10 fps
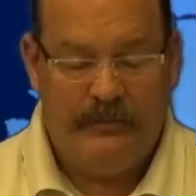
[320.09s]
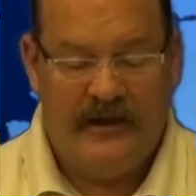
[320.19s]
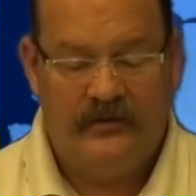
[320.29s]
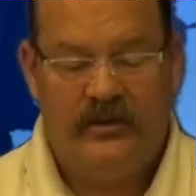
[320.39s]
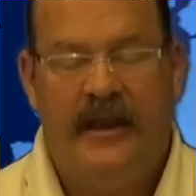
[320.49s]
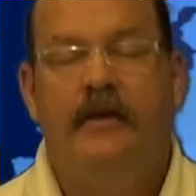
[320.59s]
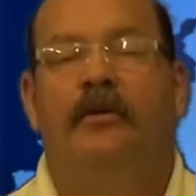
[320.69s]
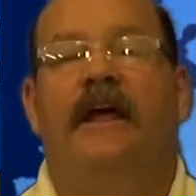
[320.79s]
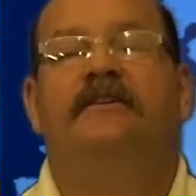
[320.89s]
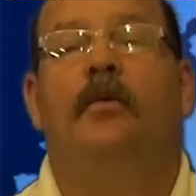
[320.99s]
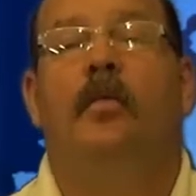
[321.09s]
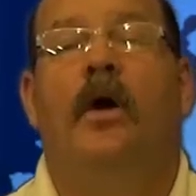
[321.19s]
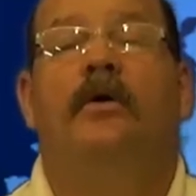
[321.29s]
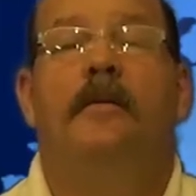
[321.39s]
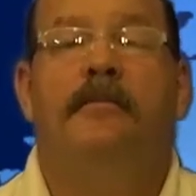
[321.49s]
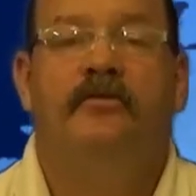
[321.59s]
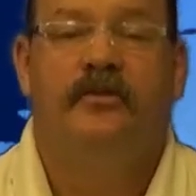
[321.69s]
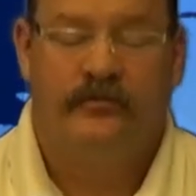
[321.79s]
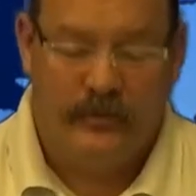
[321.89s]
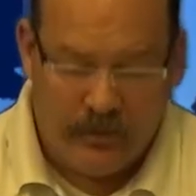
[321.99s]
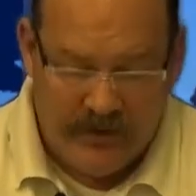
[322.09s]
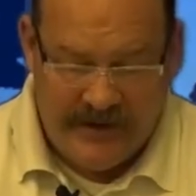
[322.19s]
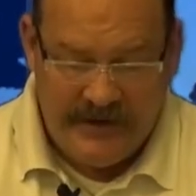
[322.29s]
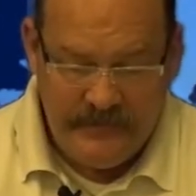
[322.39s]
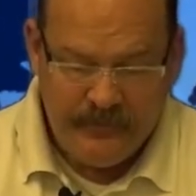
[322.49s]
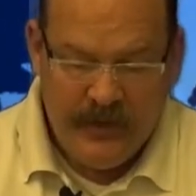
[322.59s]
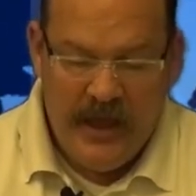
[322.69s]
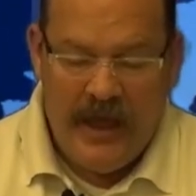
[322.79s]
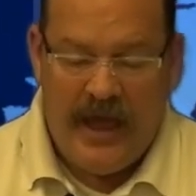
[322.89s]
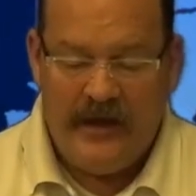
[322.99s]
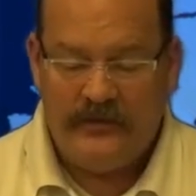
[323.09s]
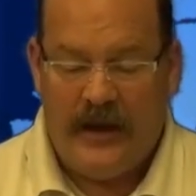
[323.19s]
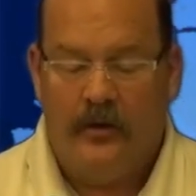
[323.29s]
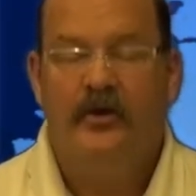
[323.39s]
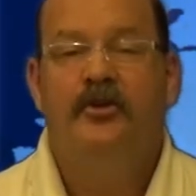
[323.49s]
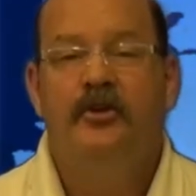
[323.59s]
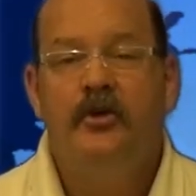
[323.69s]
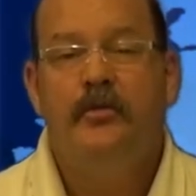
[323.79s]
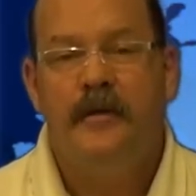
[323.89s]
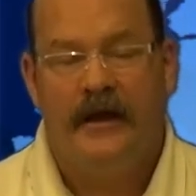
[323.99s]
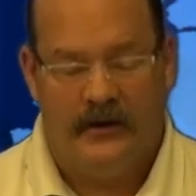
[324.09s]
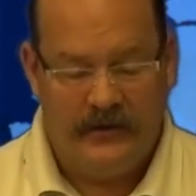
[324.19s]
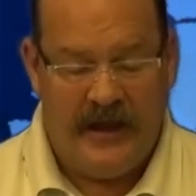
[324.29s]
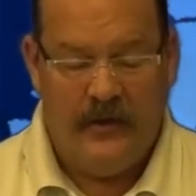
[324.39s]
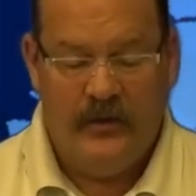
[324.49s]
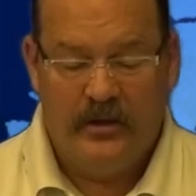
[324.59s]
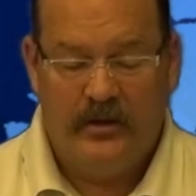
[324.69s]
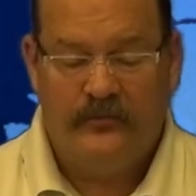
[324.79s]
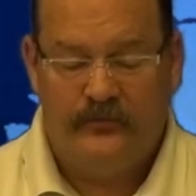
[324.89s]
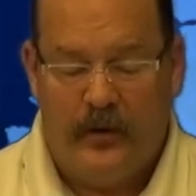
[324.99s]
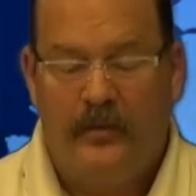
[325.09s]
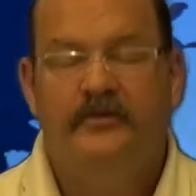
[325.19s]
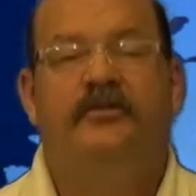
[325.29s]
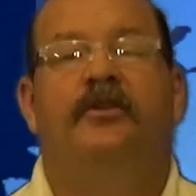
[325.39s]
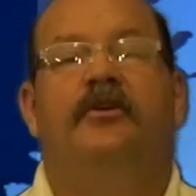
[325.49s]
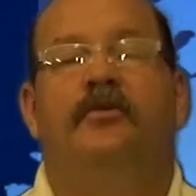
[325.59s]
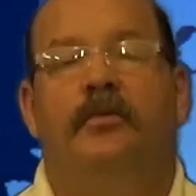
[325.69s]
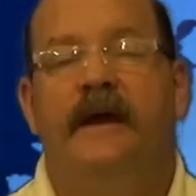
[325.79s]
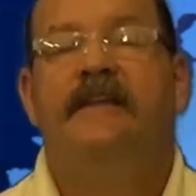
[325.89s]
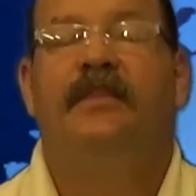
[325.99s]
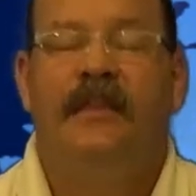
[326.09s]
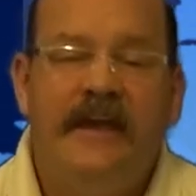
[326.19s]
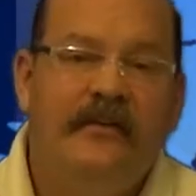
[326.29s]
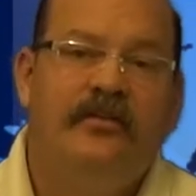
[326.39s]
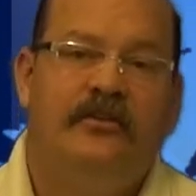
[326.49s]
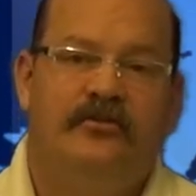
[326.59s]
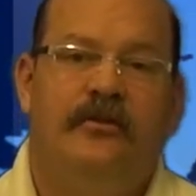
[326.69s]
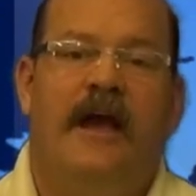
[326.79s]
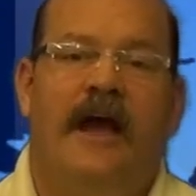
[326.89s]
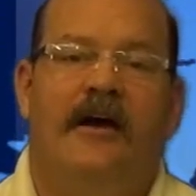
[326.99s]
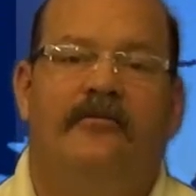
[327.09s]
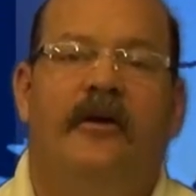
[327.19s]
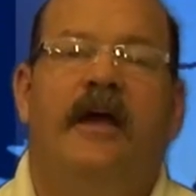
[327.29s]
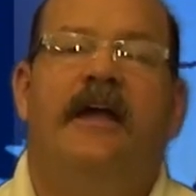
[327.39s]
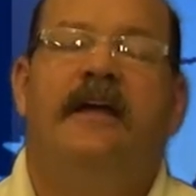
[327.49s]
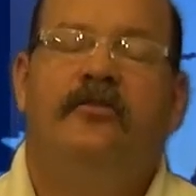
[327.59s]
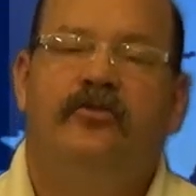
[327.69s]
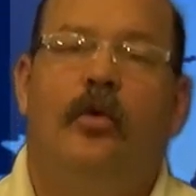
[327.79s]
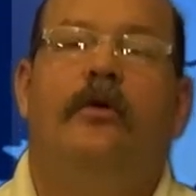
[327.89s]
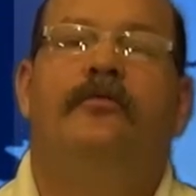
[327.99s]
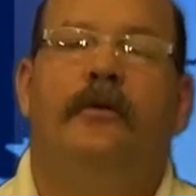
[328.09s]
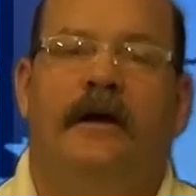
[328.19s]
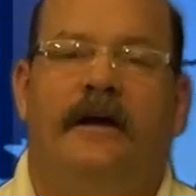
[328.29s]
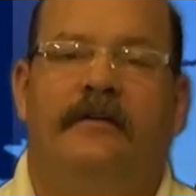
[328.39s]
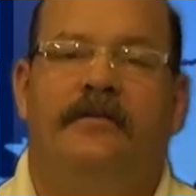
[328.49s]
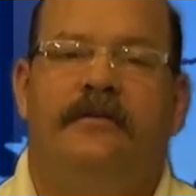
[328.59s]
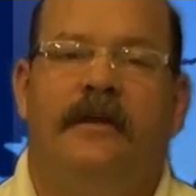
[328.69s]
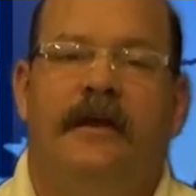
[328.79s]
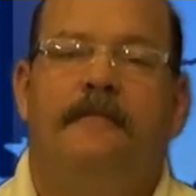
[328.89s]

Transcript: Banos Today would like to welcome Mister Faria as our new mayor, and we look forward to the great things that you have in store for us.